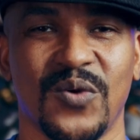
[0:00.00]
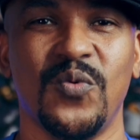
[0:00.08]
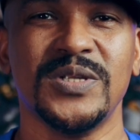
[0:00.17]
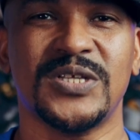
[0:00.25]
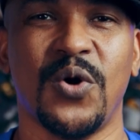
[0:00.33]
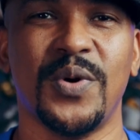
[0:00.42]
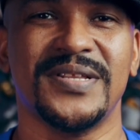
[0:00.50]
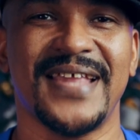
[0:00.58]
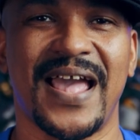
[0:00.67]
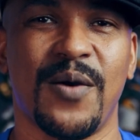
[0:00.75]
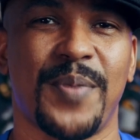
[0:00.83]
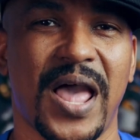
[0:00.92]
What's going
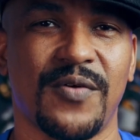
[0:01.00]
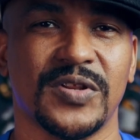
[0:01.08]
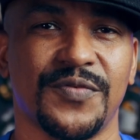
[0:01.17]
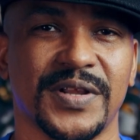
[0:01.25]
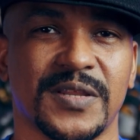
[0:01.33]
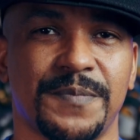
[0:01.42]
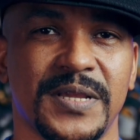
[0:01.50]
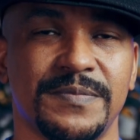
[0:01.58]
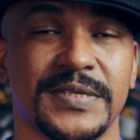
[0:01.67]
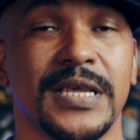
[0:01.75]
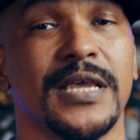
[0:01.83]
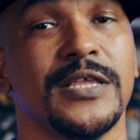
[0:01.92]
down, PowerDirector
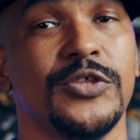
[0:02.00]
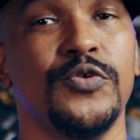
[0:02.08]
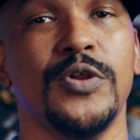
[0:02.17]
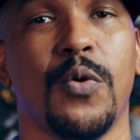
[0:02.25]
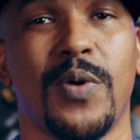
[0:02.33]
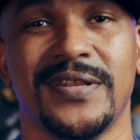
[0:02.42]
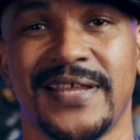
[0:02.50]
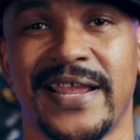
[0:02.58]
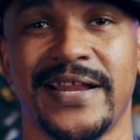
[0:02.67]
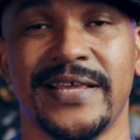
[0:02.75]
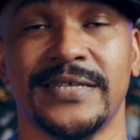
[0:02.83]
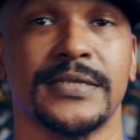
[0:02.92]
peeps? You know what
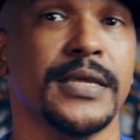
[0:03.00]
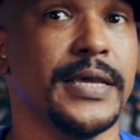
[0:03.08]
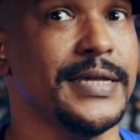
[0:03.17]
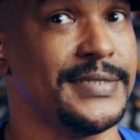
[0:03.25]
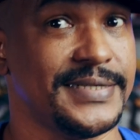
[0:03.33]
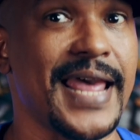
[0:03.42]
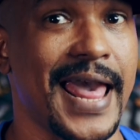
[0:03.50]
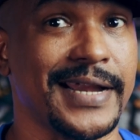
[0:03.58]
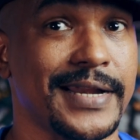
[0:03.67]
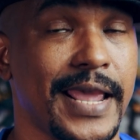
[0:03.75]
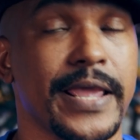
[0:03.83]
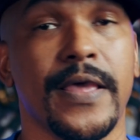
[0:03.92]
day it is. It's
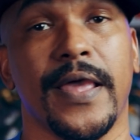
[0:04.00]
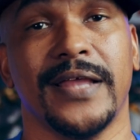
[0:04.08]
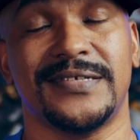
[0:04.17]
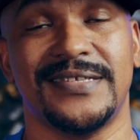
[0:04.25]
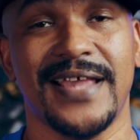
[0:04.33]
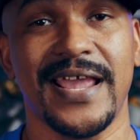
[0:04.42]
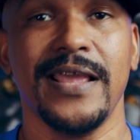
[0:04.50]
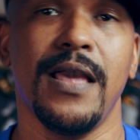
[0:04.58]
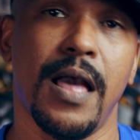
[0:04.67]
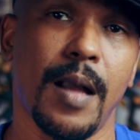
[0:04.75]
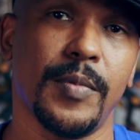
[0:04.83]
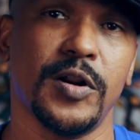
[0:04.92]
Saturday. And today,
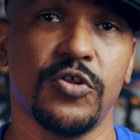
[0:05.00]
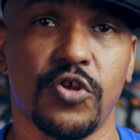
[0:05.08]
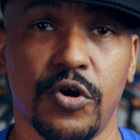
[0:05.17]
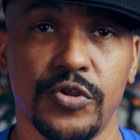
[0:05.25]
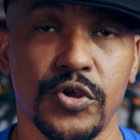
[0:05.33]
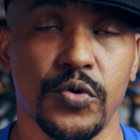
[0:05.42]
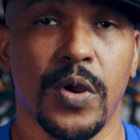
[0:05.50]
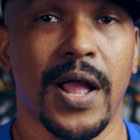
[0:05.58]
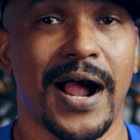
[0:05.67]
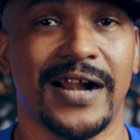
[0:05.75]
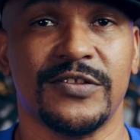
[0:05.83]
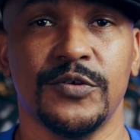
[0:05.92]
I'm going to show you
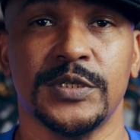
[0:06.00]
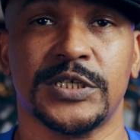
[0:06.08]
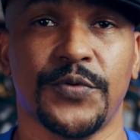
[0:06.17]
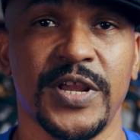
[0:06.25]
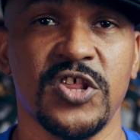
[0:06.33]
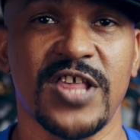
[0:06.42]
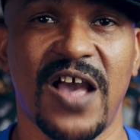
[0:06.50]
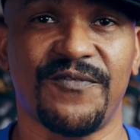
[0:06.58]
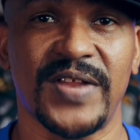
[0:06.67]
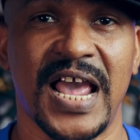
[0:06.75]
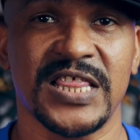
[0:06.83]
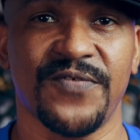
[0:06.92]
how to do the screenshot
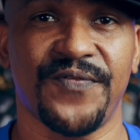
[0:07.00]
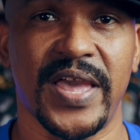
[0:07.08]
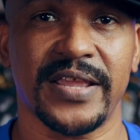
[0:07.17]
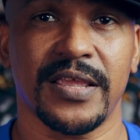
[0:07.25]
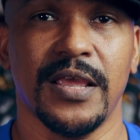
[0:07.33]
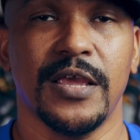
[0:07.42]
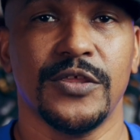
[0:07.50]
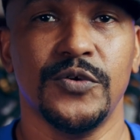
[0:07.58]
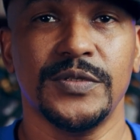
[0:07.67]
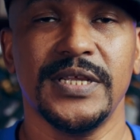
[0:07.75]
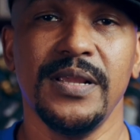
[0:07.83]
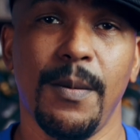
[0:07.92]
flash effect
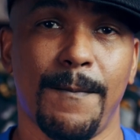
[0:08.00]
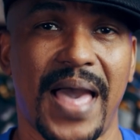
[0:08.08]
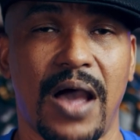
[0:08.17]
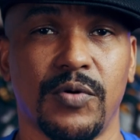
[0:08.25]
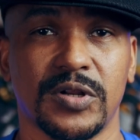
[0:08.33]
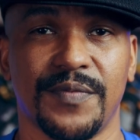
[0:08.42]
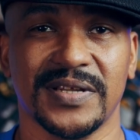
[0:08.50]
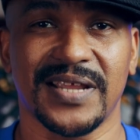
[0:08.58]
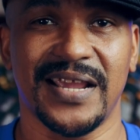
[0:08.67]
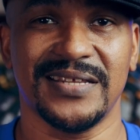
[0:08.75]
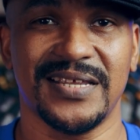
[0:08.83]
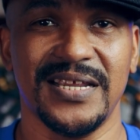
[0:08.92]
using PowerDirector
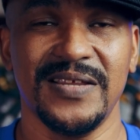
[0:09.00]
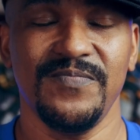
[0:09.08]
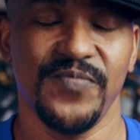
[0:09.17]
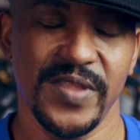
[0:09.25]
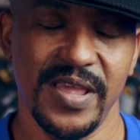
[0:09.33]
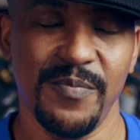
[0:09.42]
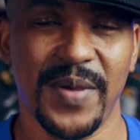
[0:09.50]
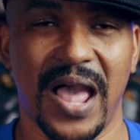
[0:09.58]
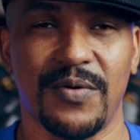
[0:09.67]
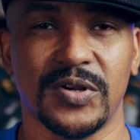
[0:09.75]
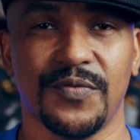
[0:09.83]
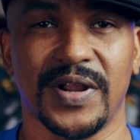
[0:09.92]
18 and
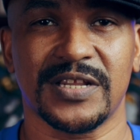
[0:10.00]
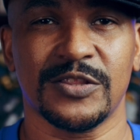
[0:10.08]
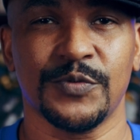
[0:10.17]
PowerDirector